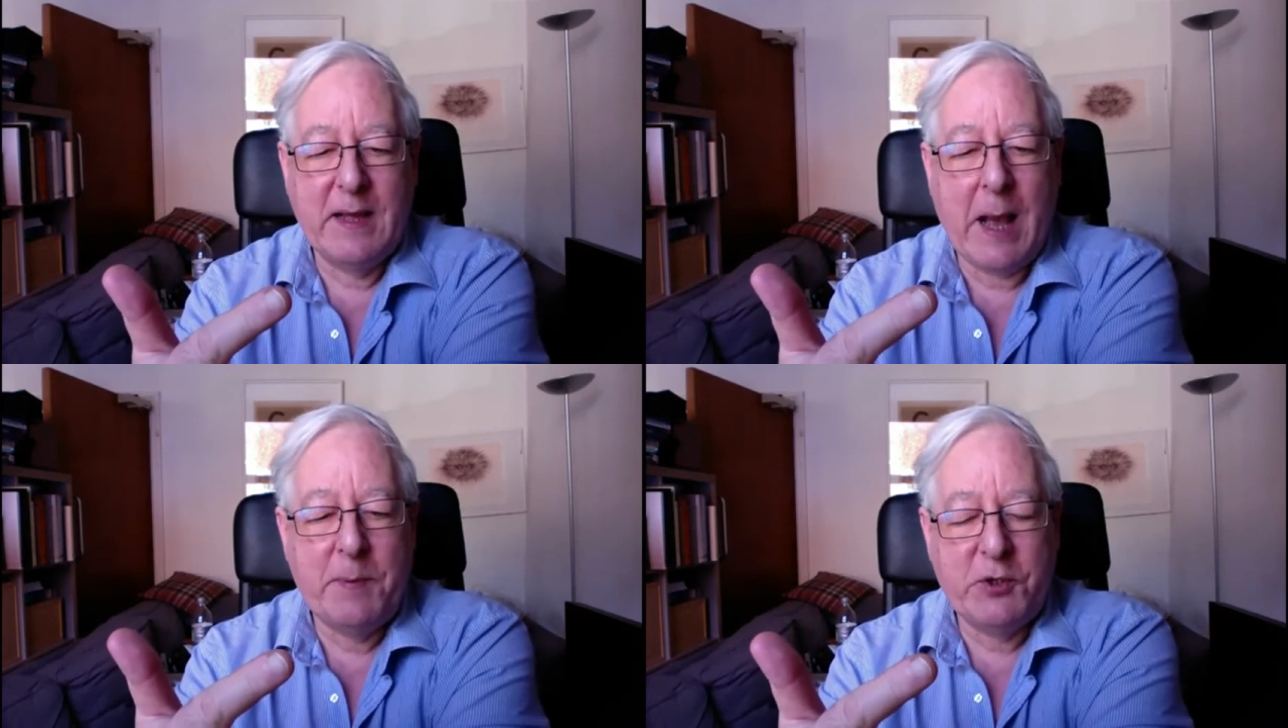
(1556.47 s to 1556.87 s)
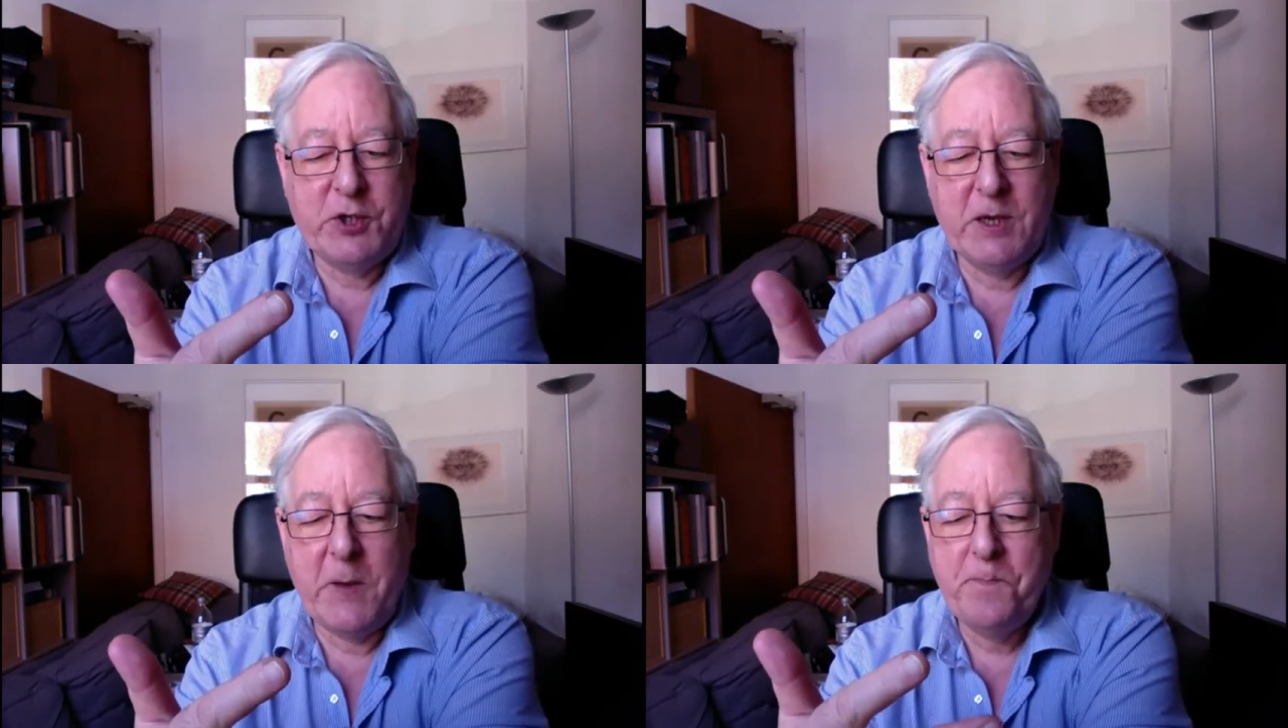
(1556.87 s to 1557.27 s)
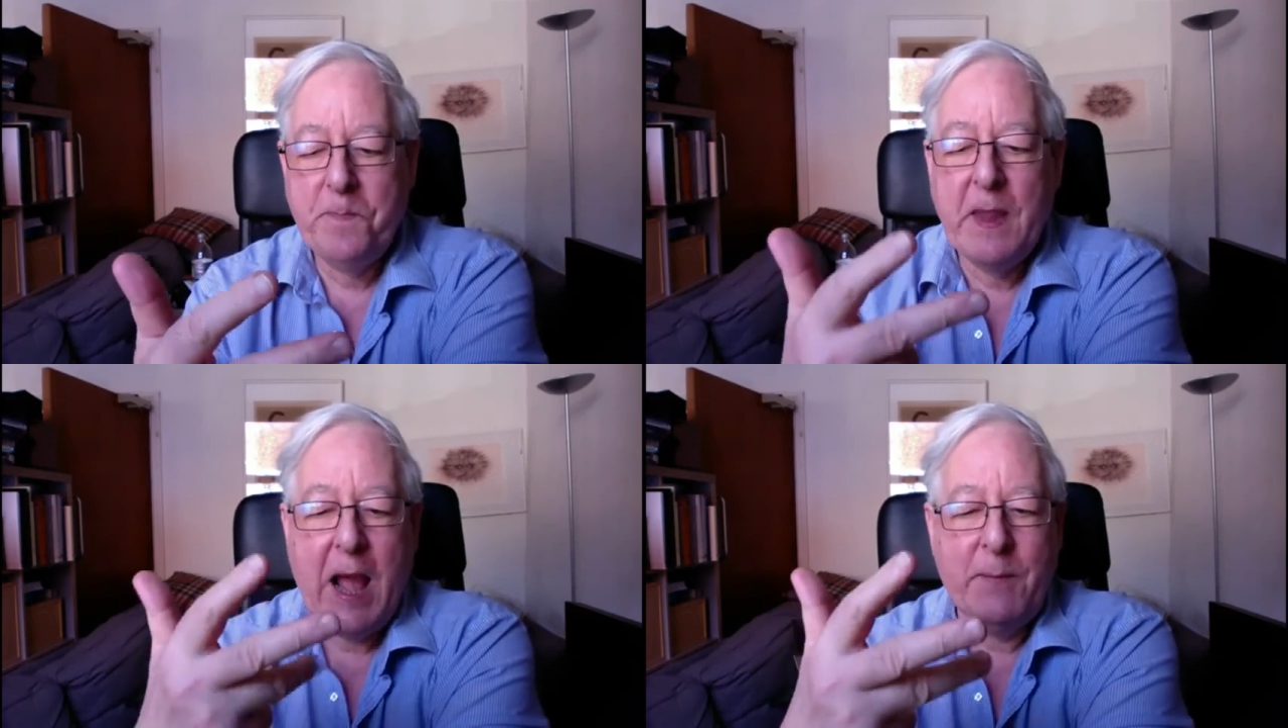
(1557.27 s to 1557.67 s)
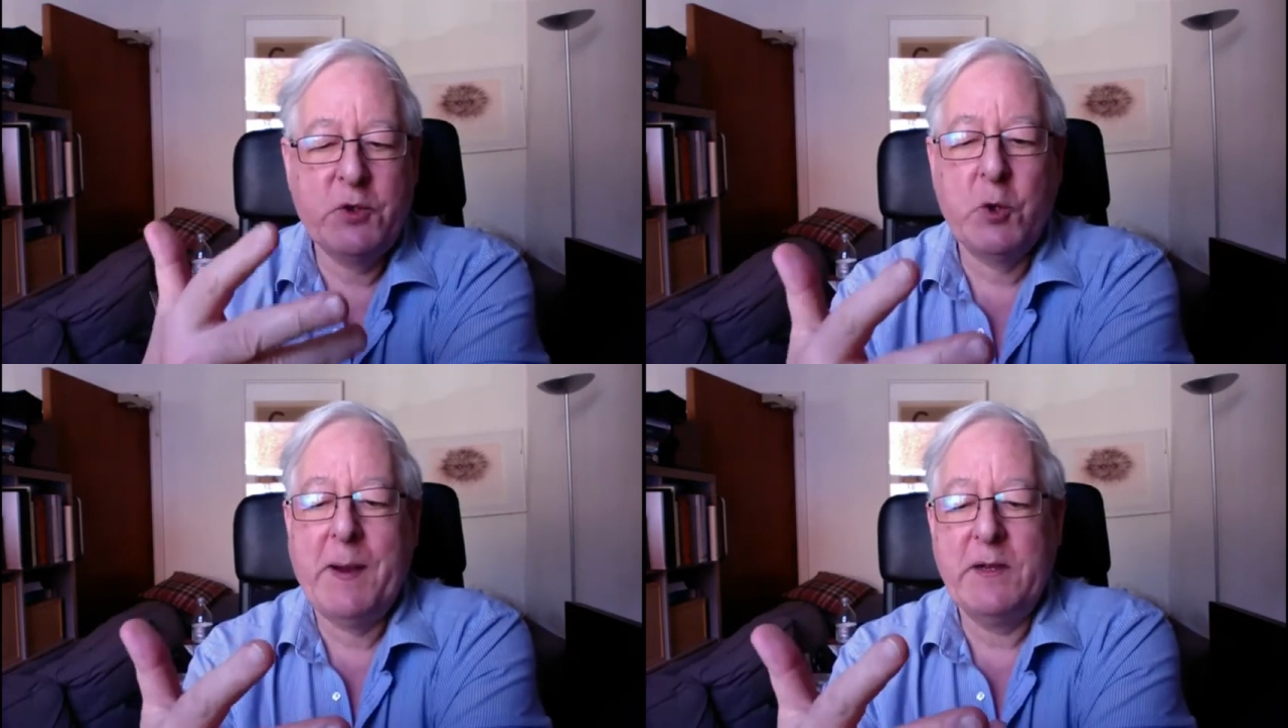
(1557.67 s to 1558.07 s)
aperture, and we're
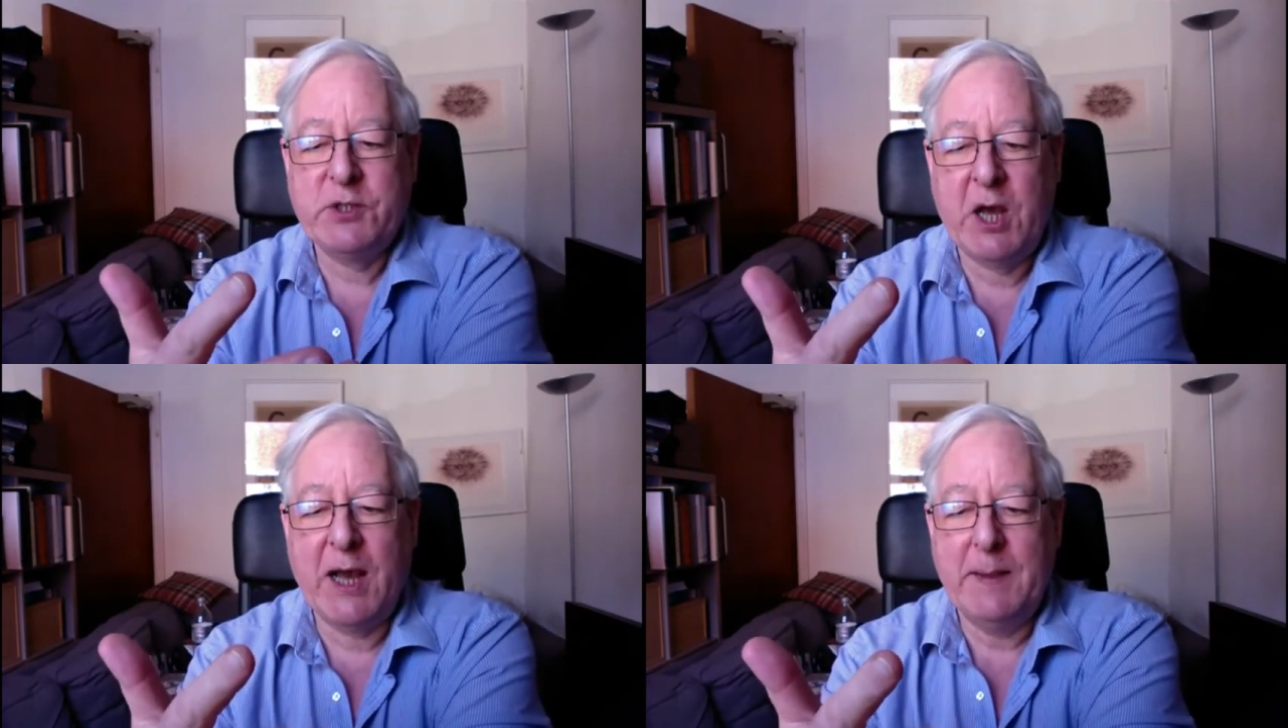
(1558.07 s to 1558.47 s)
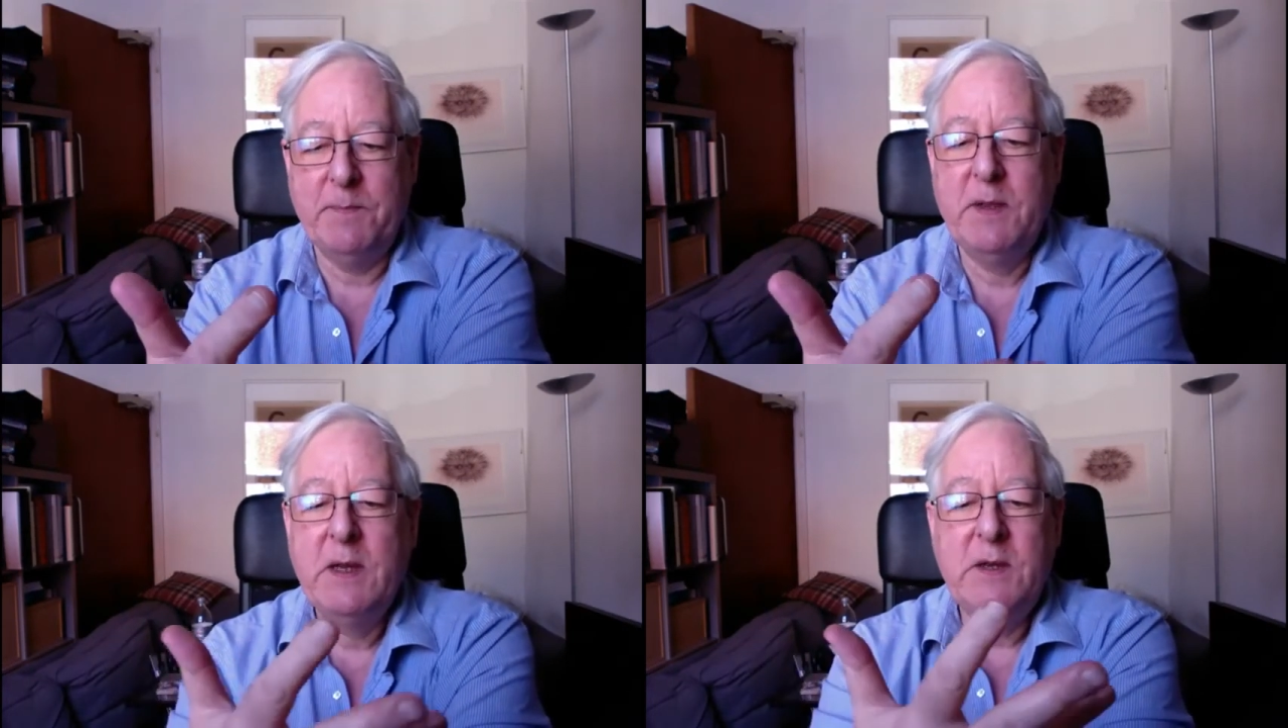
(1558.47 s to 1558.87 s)
talking about time.